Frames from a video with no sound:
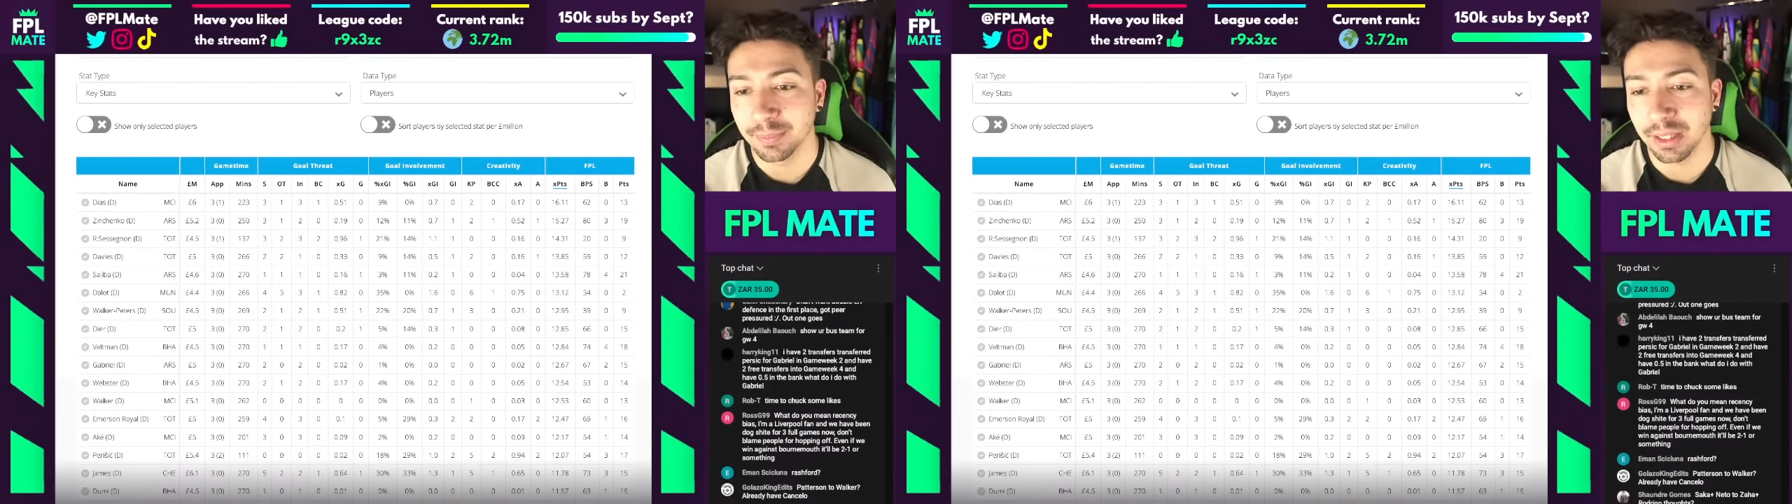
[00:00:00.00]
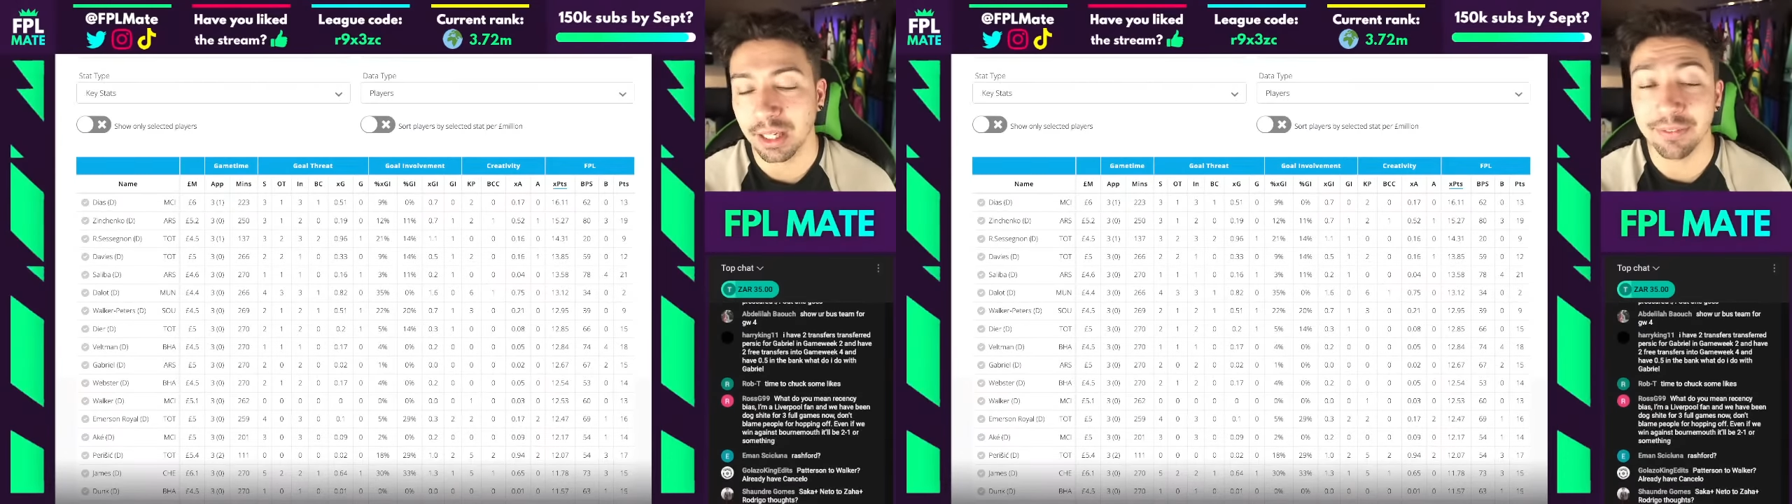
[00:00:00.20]

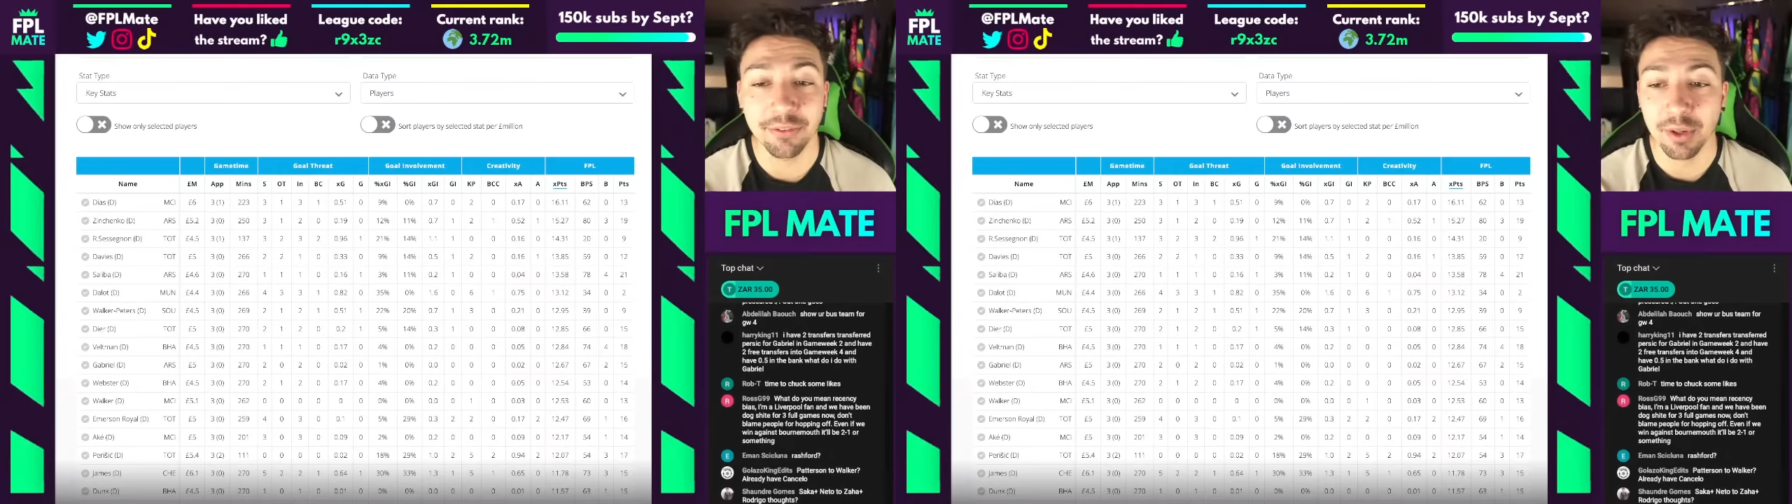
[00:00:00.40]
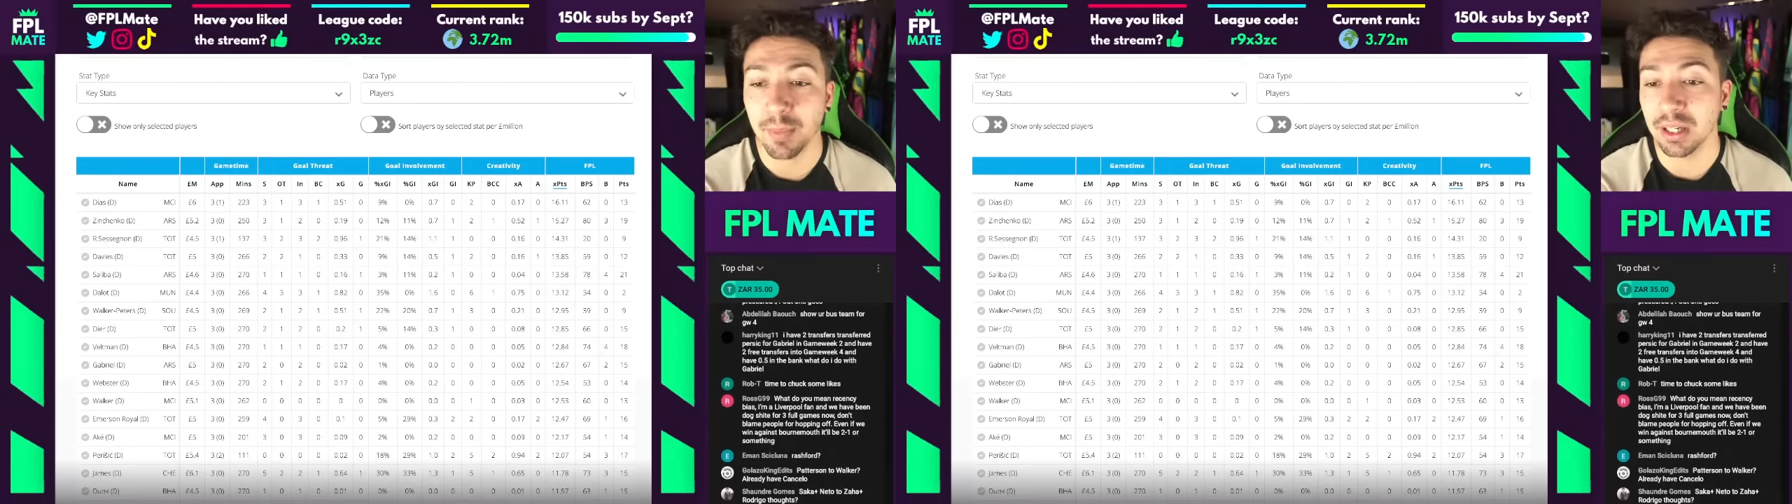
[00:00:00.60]
Even
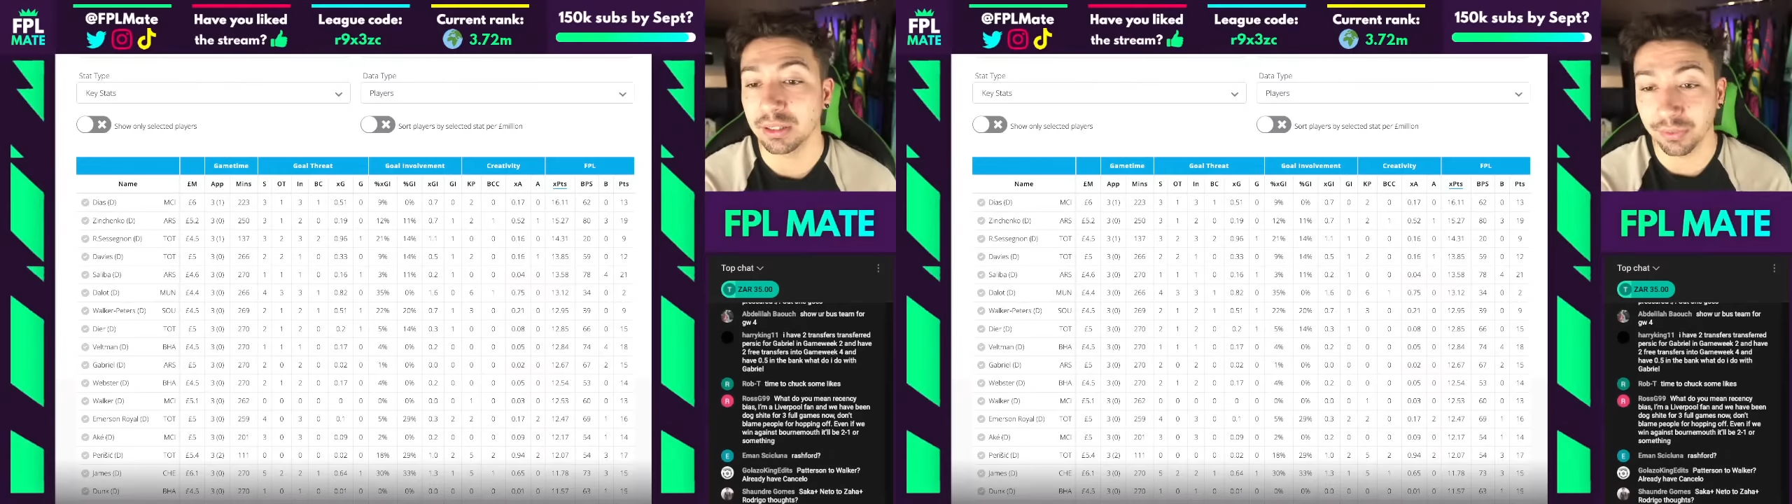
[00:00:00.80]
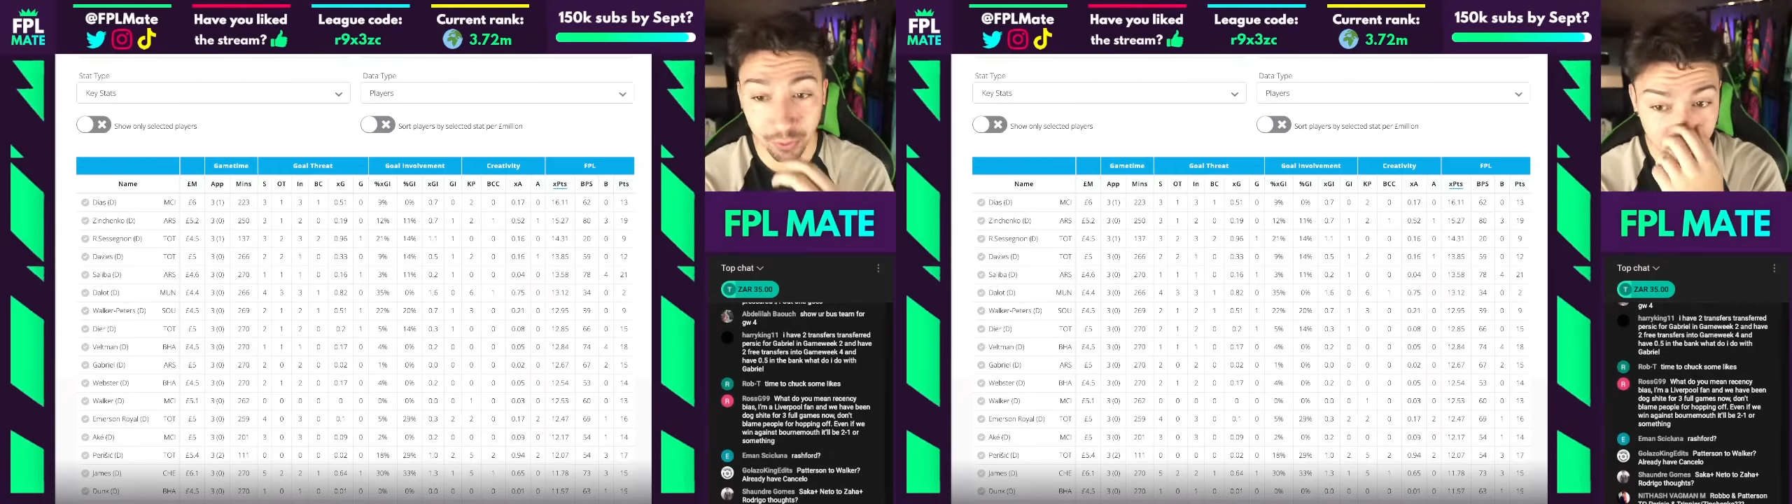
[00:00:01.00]
for a
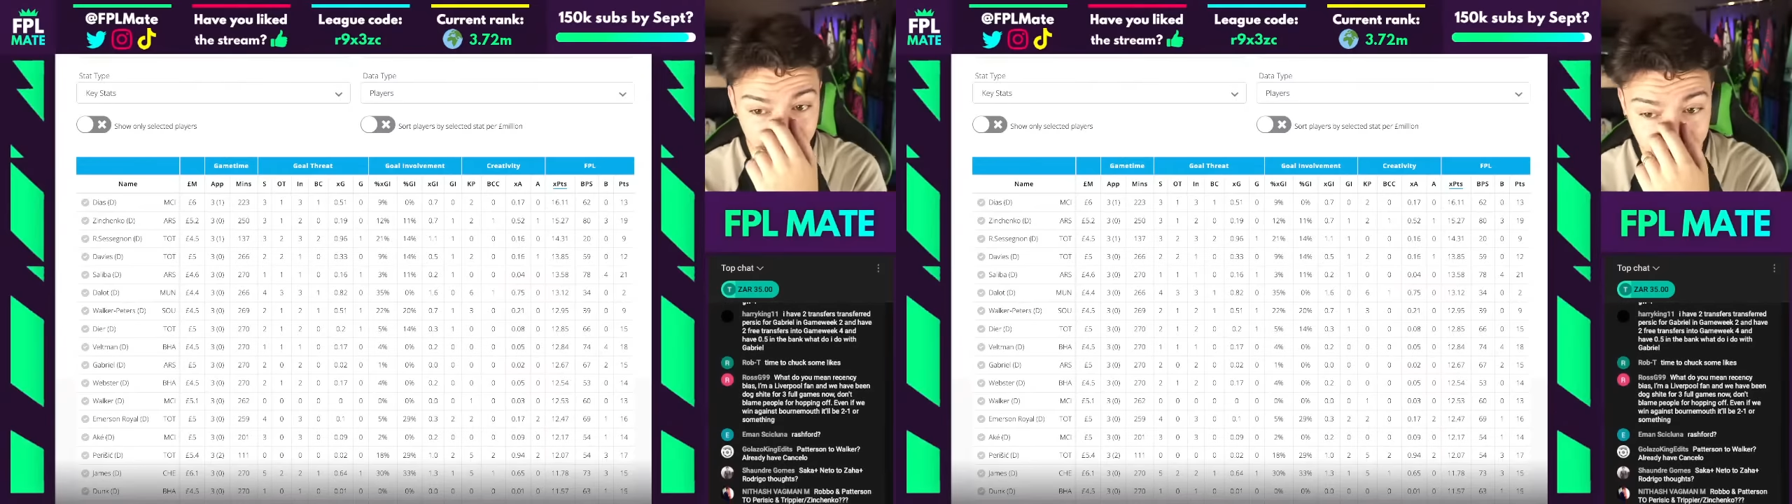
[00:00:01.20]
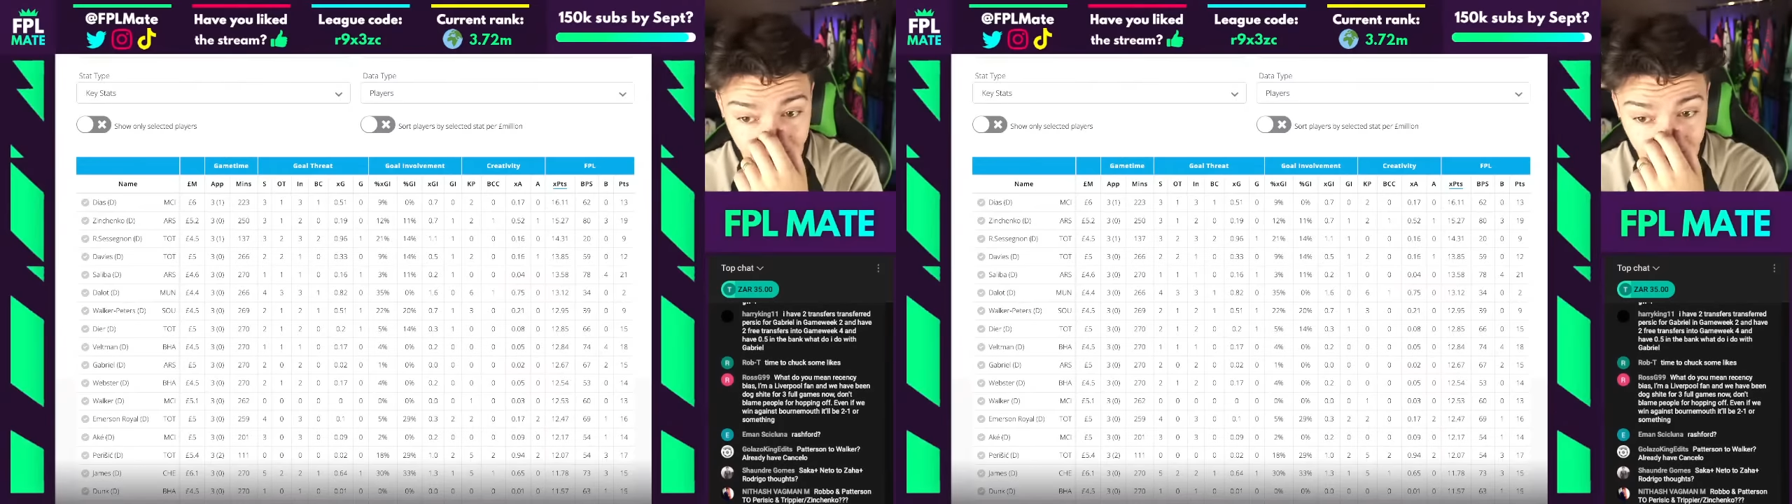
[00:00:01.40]
-4.